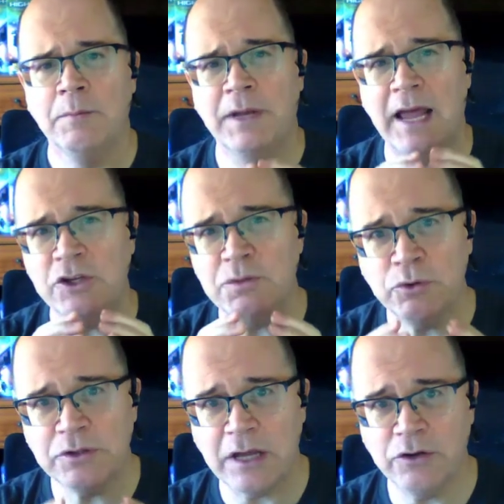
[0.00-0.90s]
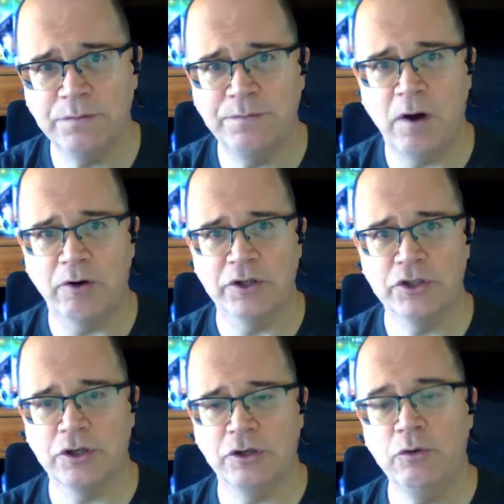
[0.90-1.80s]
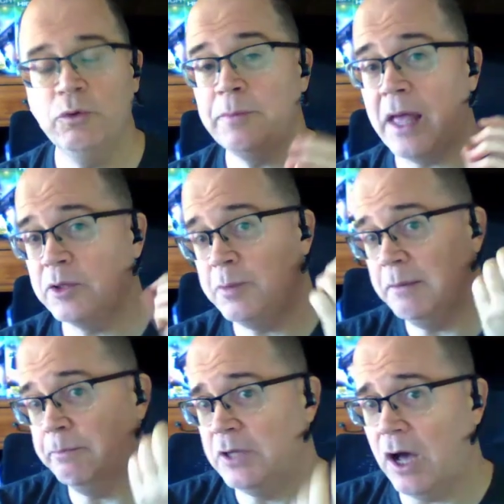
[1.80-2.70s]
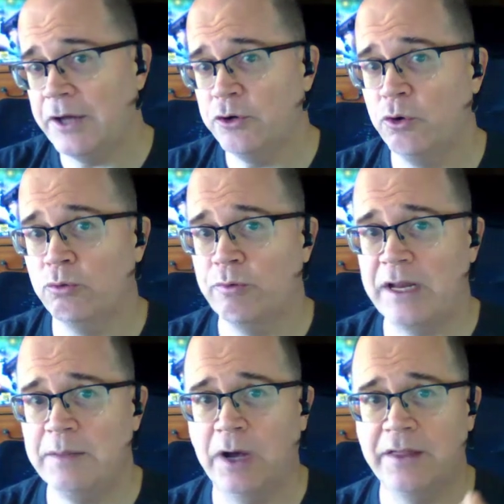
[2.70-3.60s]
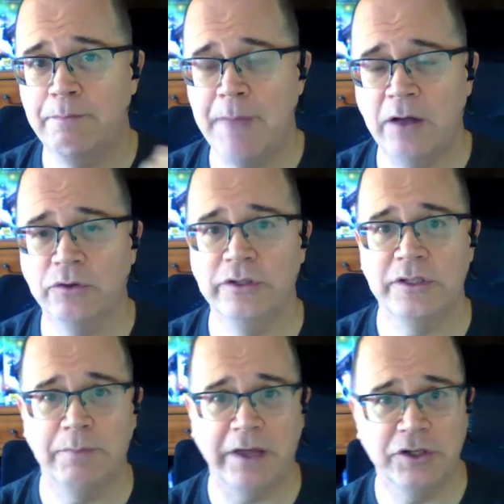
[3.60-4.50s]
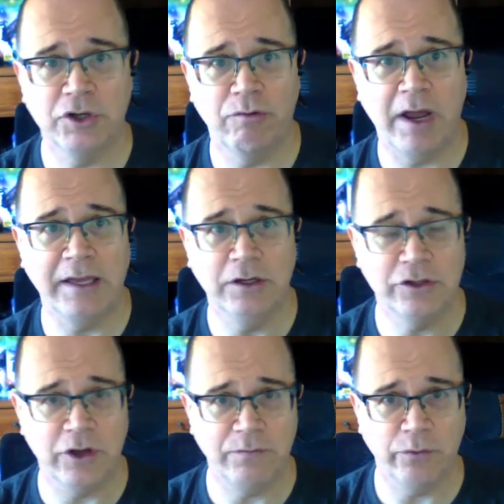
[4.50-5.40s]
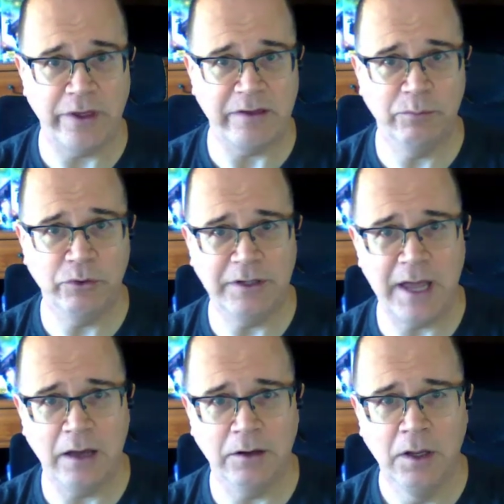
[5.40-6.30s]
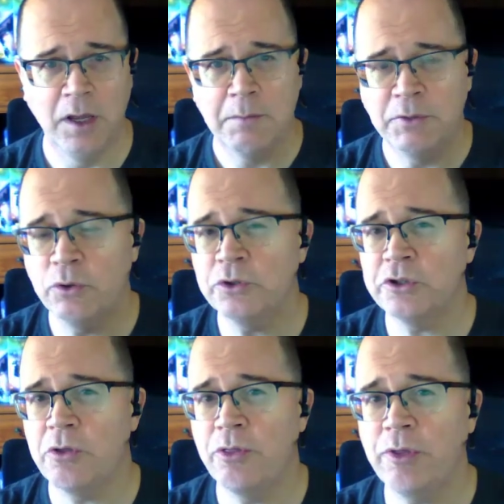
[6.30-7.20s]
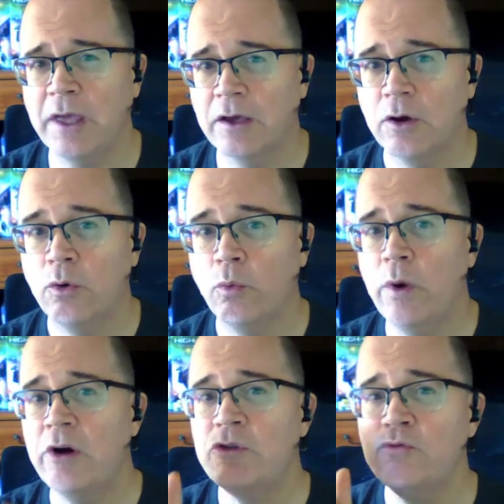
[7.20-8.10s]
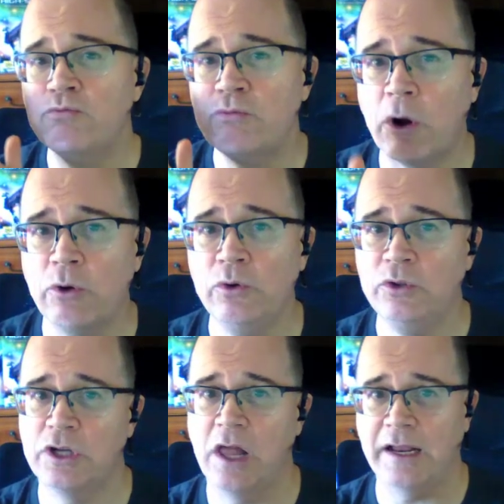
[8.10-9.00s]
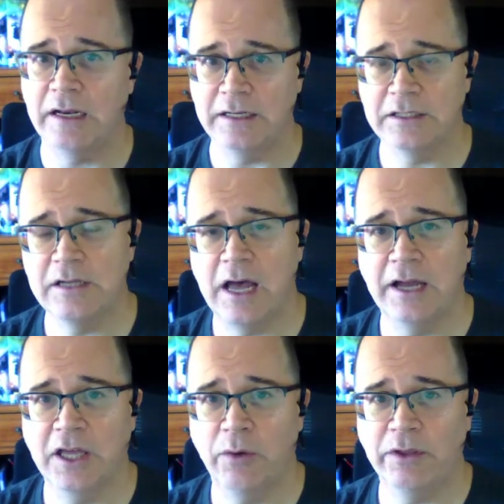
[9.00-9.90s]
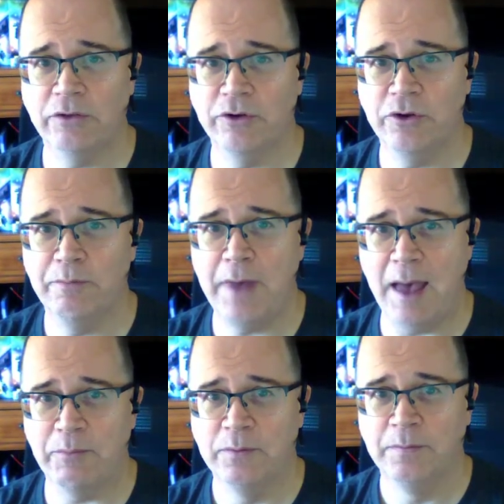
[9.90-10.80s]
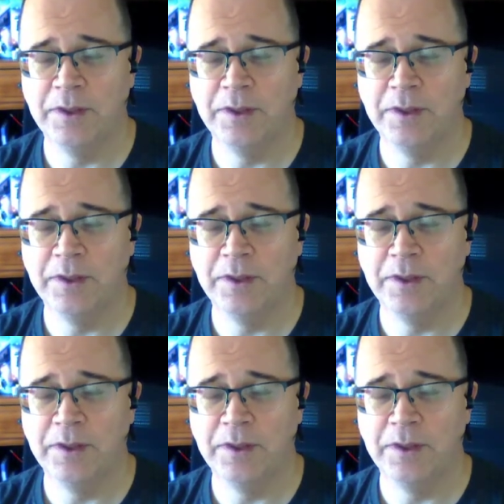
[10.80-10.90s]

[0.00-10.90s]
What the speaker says: But as you put down your forest, you will be able to be guided already by the mountains and by the terrain and so forth that you put down. But also think, where are the roads likely to start going through your map?